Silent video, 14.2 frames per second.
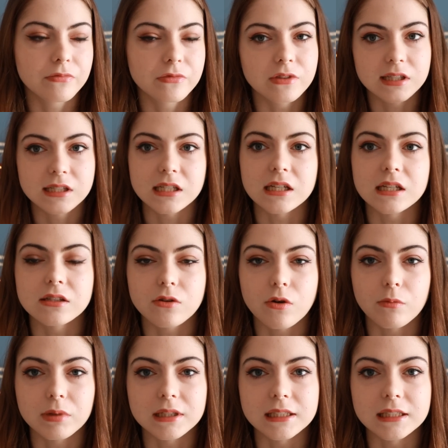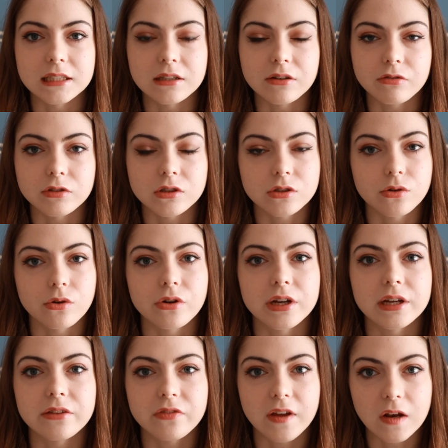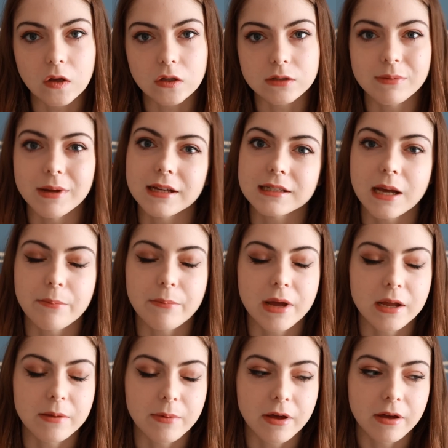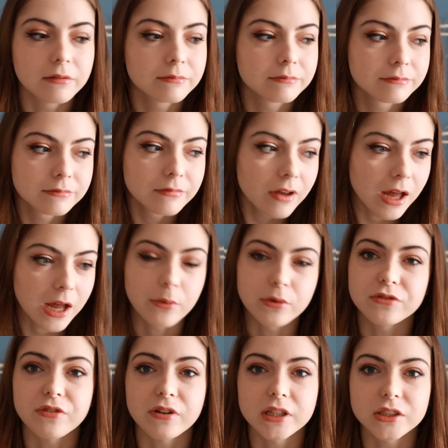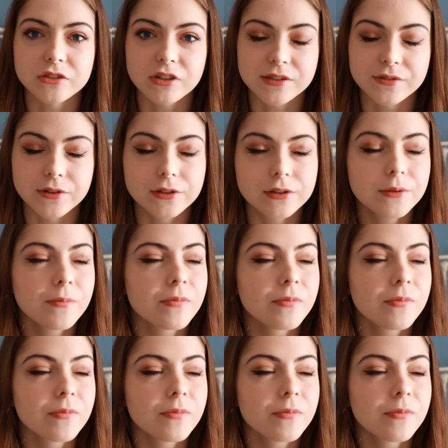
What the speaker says: The C is a completely different story. They lost my exam paper. It was very stressful.